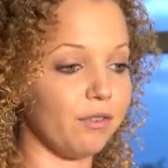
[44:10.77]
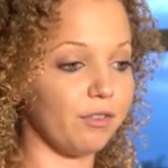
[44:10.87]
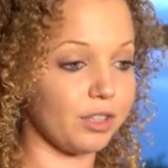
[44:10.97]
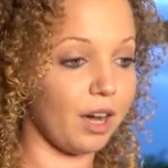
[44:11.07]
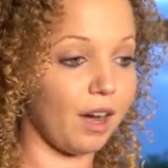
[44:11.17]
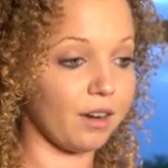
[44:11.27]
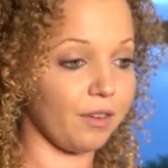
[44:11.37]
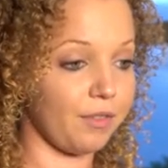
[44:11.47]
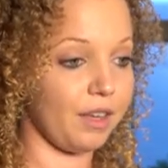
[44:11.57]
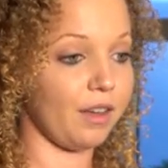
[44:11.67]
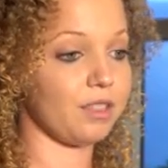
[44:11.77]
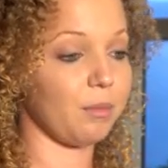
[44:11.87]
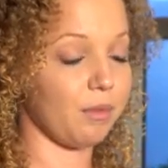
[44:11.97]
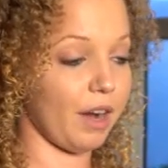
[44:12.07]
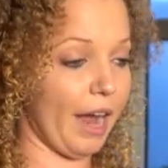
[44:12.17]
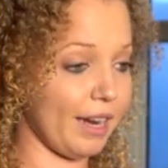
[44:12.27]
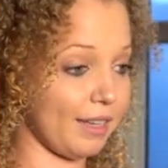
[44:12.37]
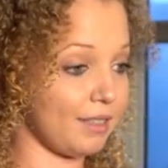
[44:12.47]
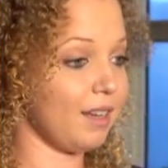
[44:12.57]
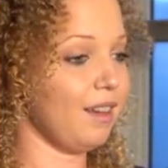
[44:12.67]
photography, some of our
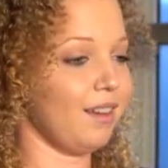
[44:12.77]
edits.